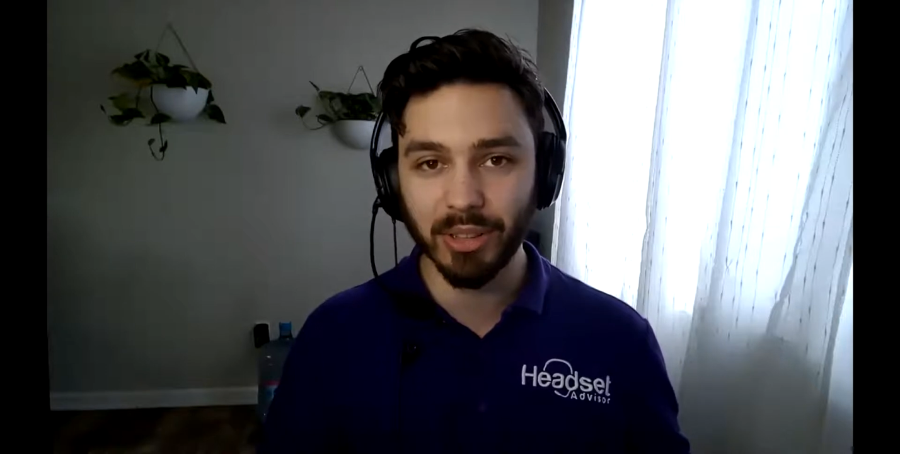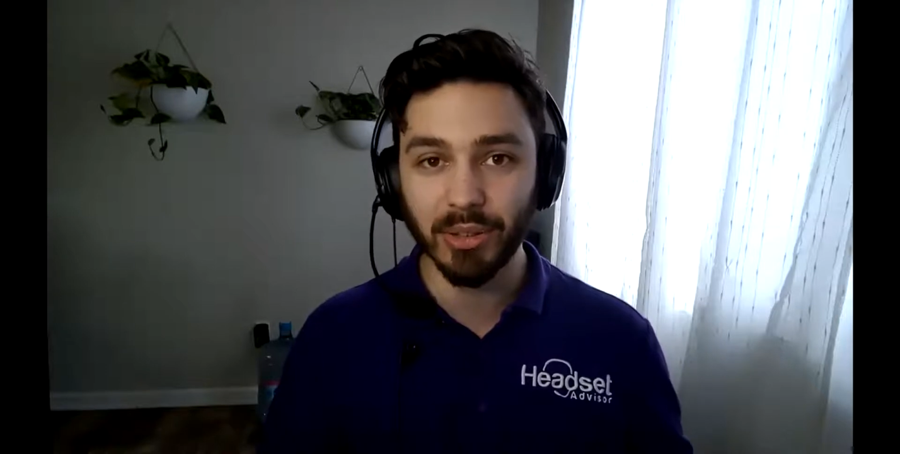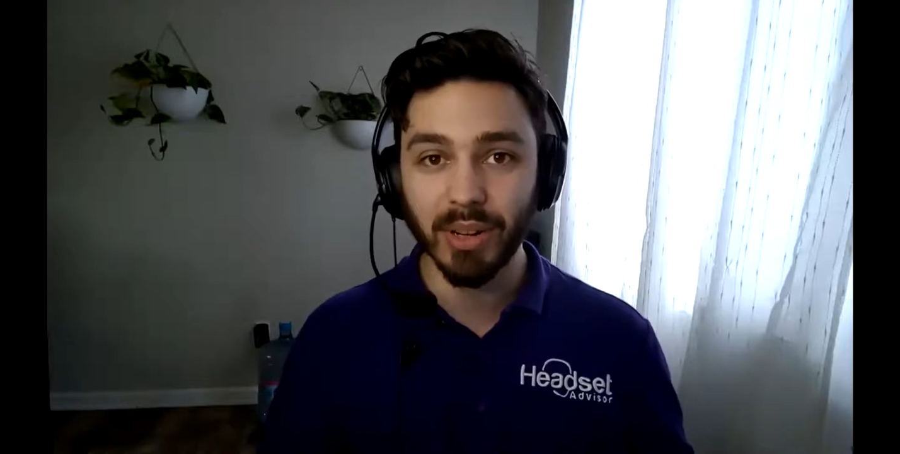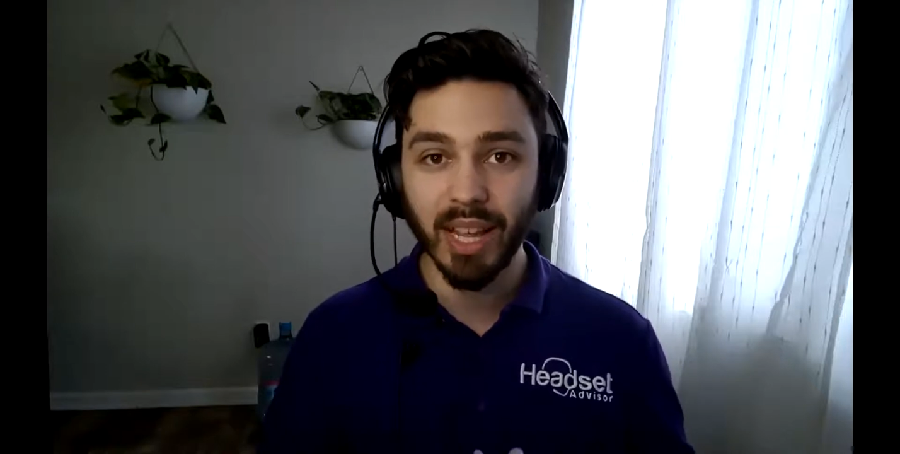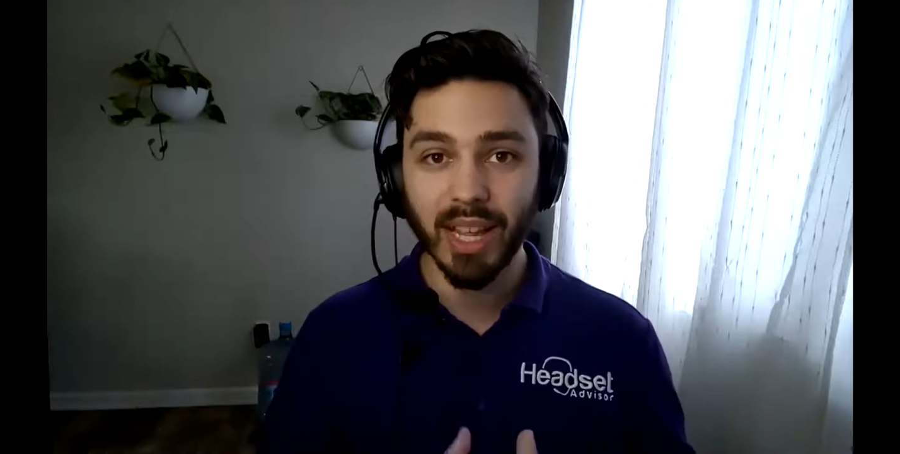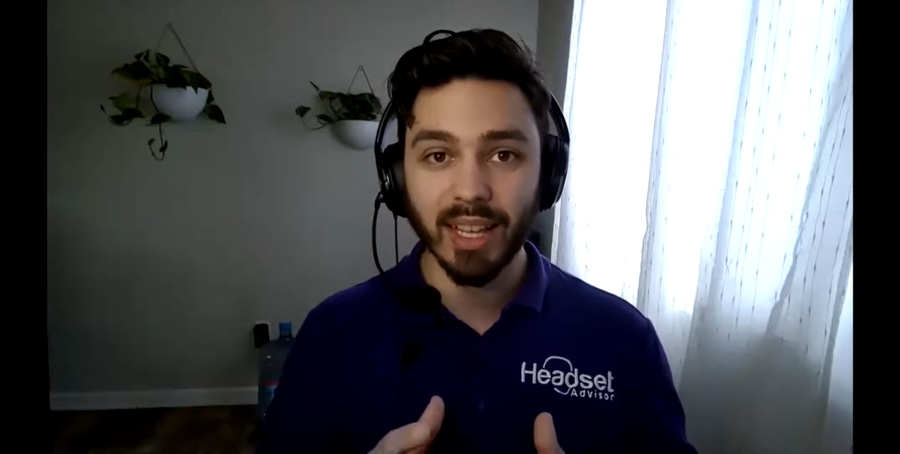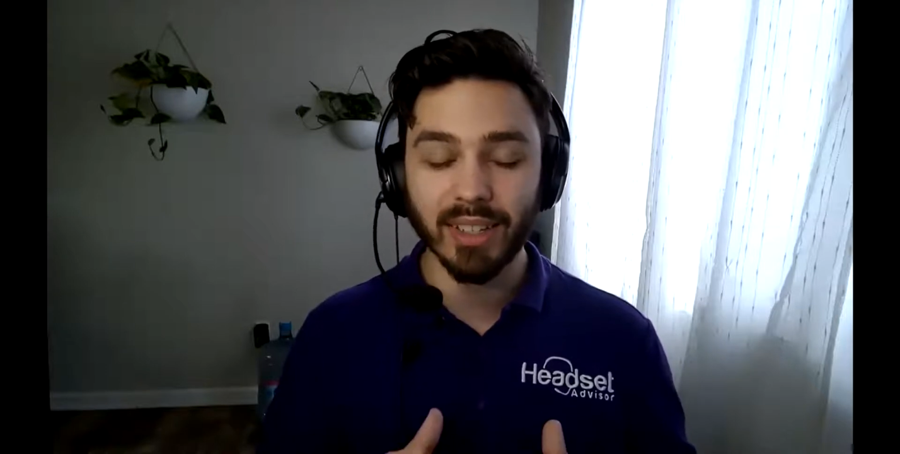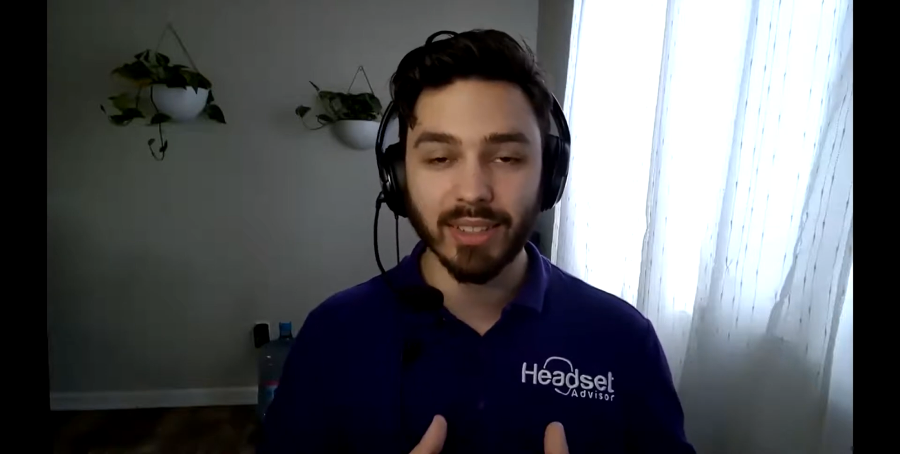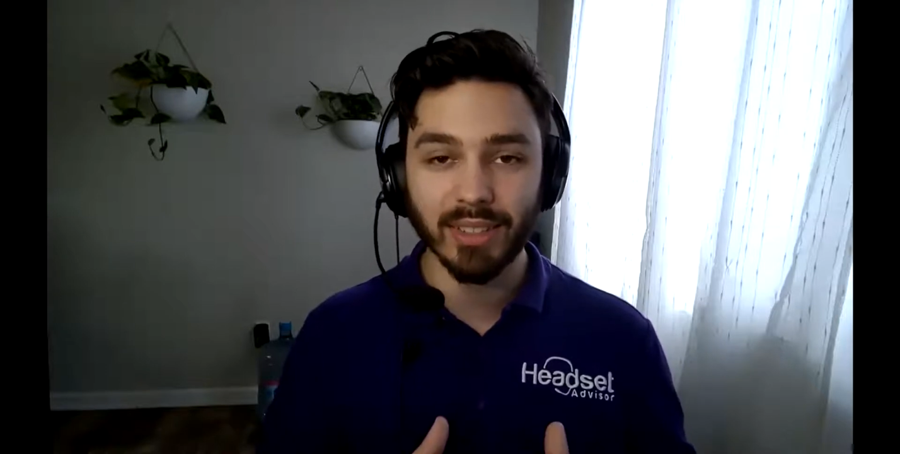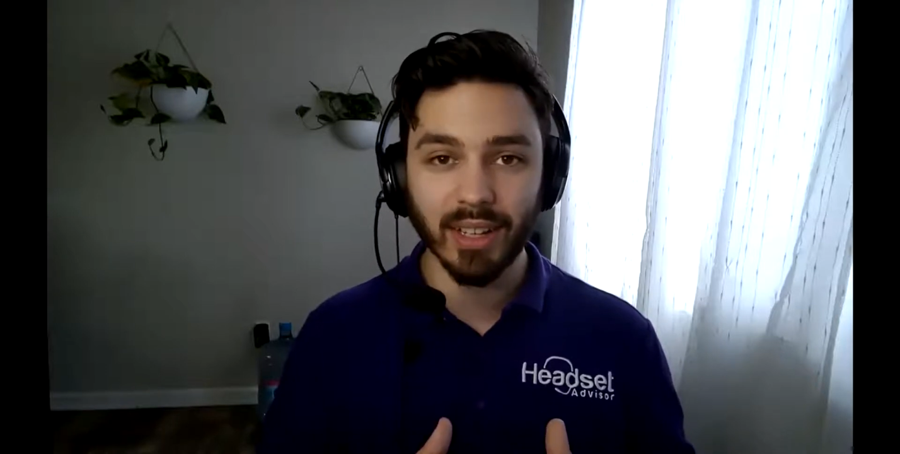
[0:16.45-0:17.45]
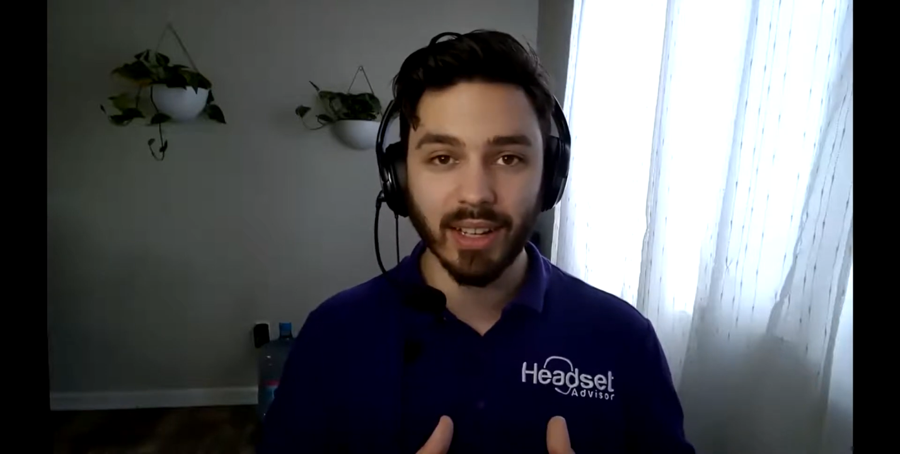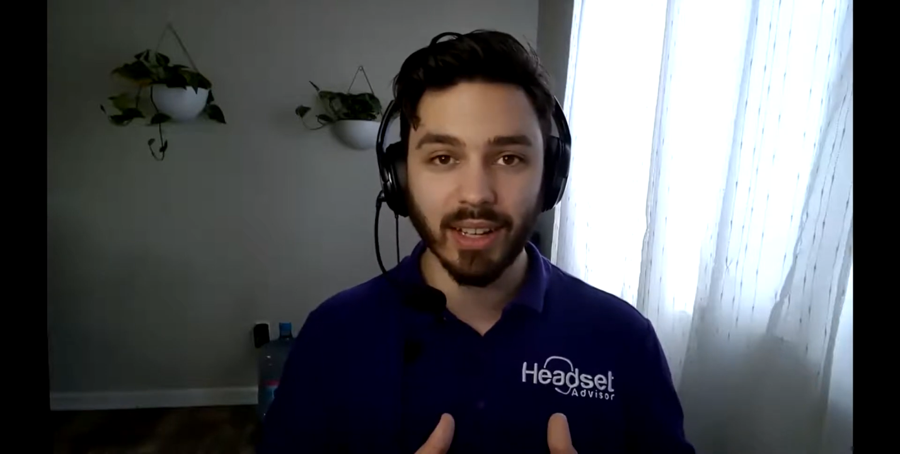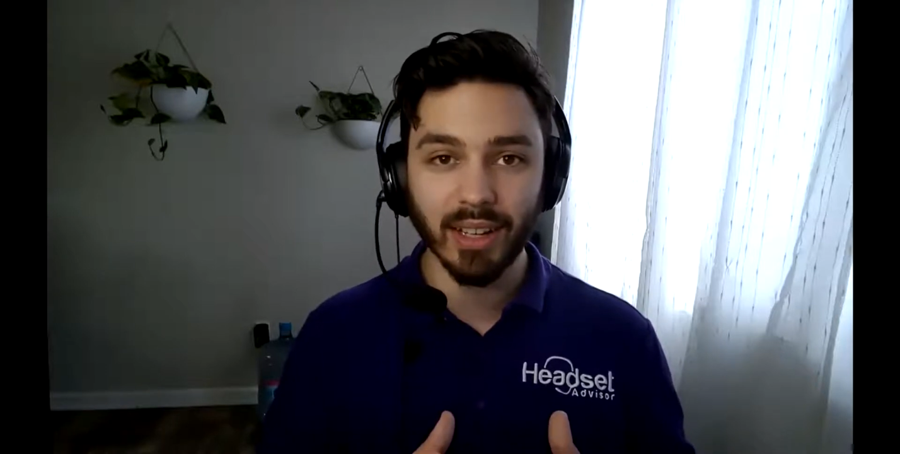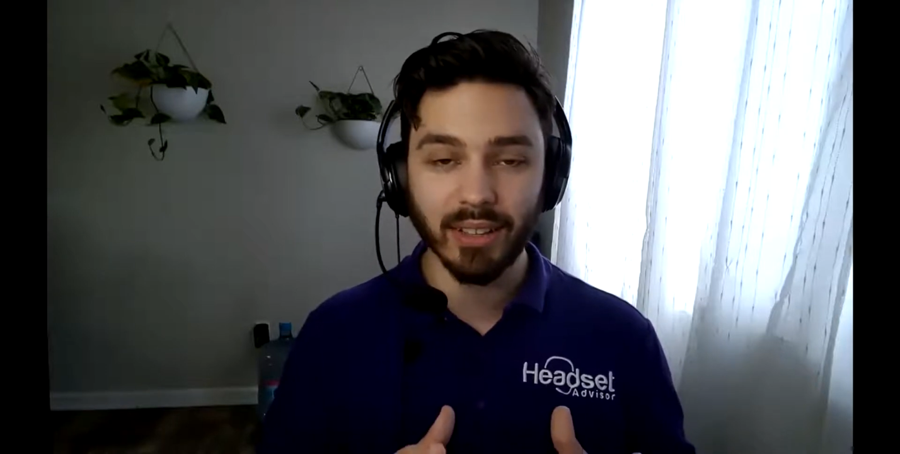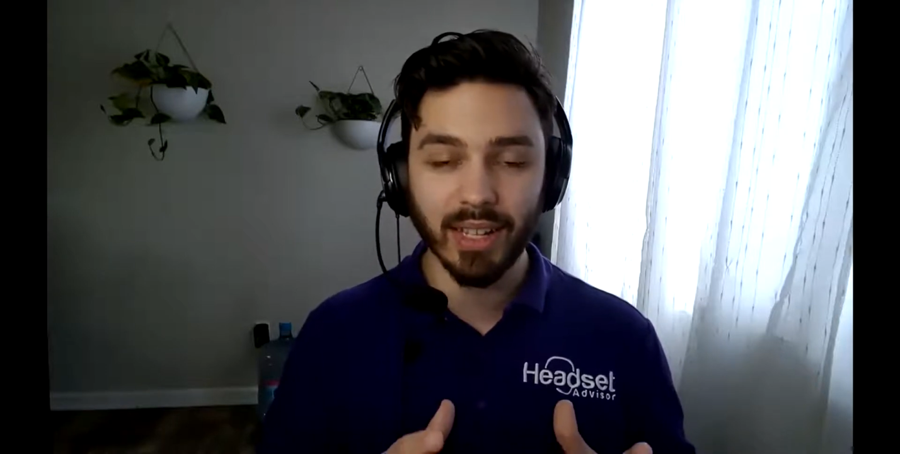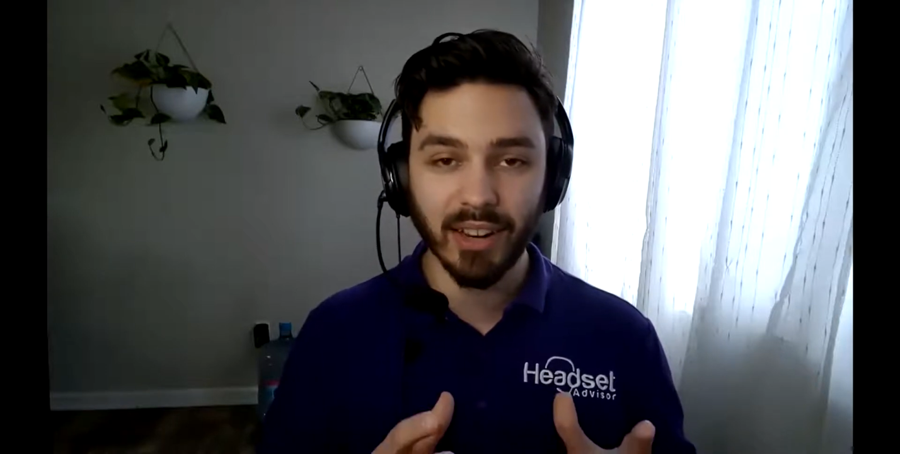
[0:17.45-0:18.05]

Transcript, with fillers: you is uh,